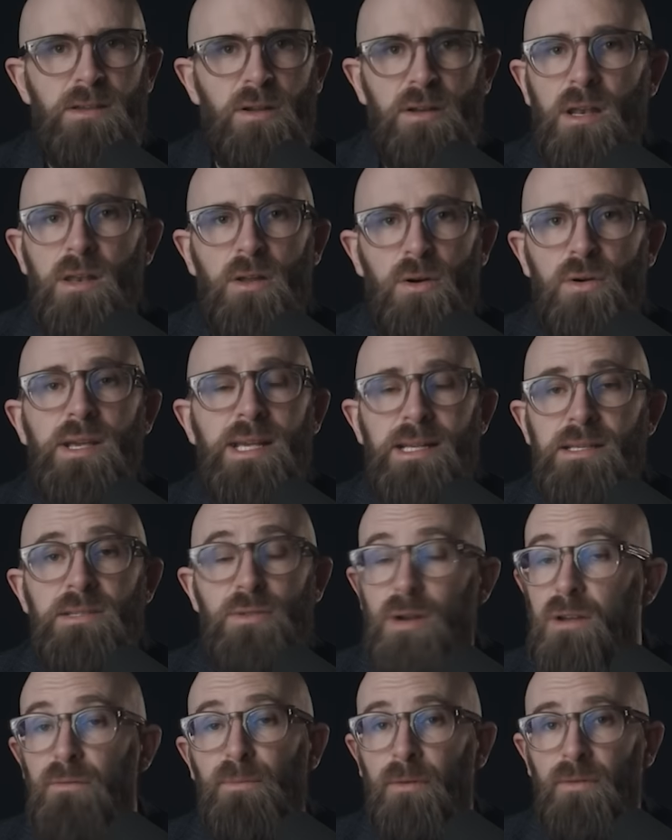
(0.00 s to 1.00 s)
got a long
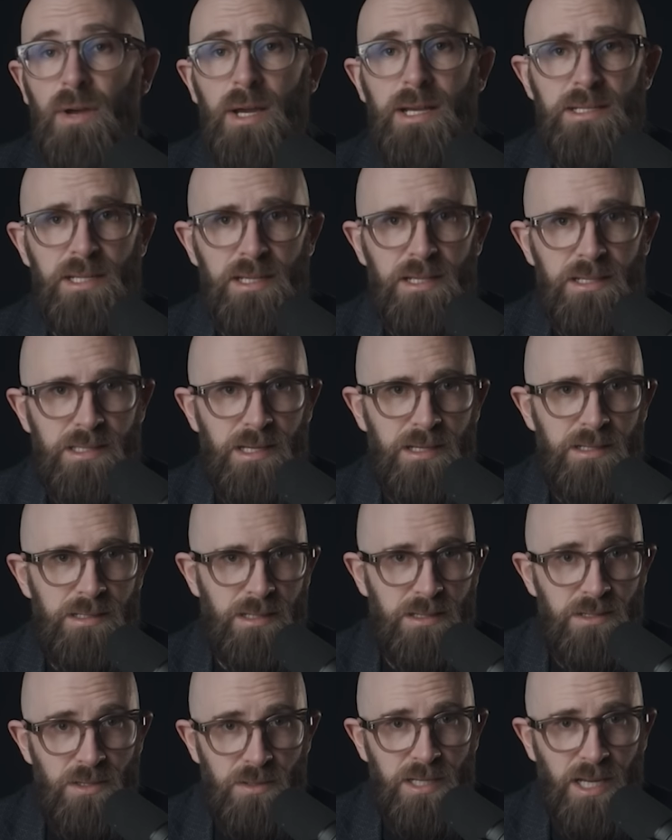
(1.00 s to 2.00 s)
history of providing its
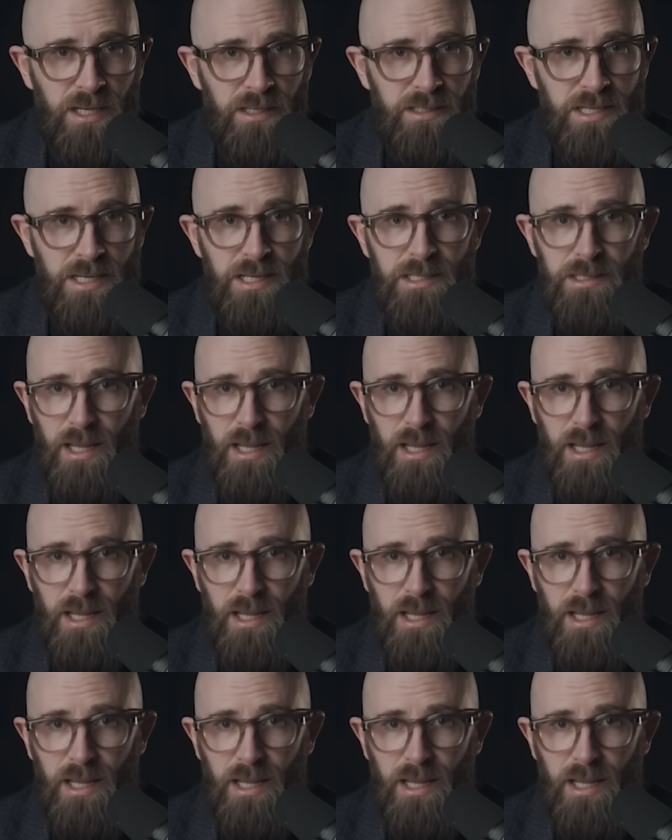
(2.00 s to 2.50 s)
citizens utilities